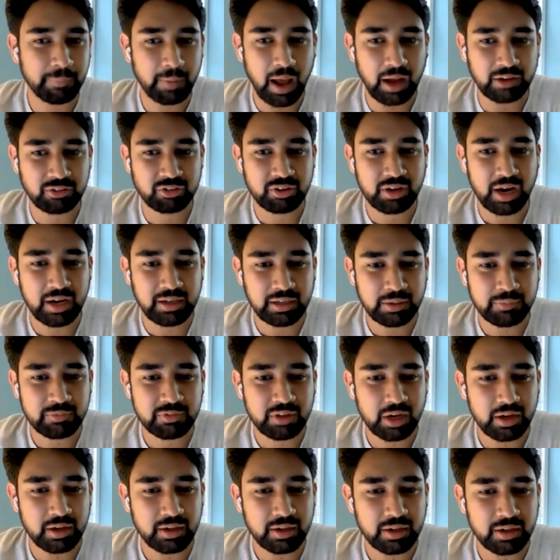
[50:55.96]
action items
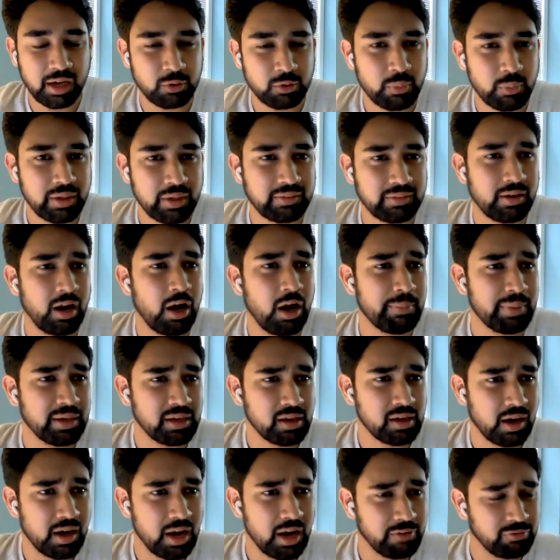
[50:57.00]
they're done with and how
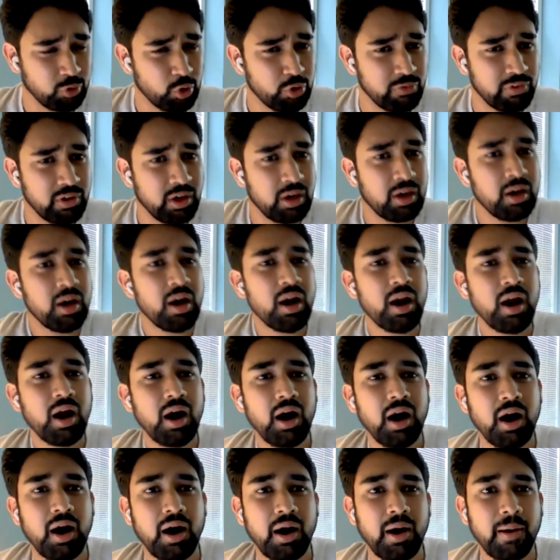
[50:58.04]
many are left over.
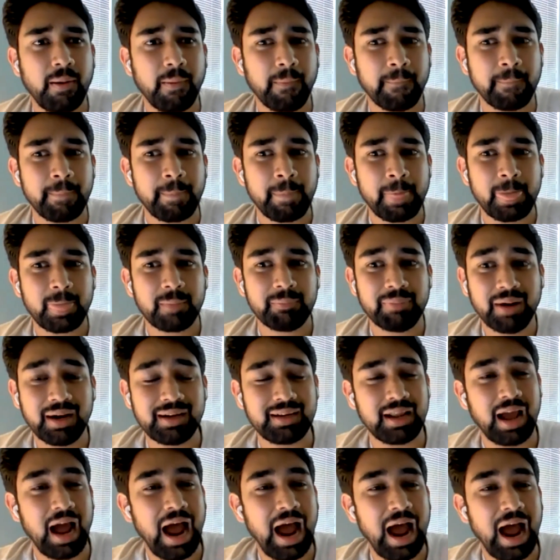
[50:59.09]

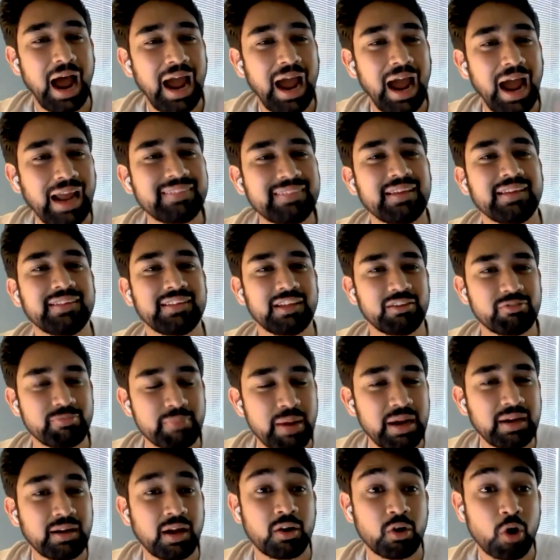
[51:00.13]
But I think they've
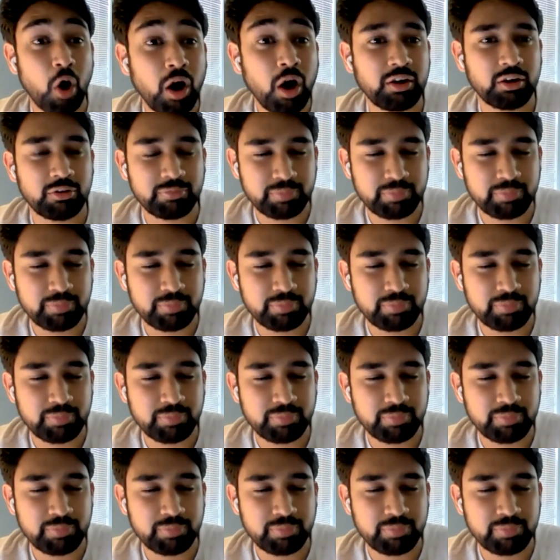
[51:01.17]
made a lot of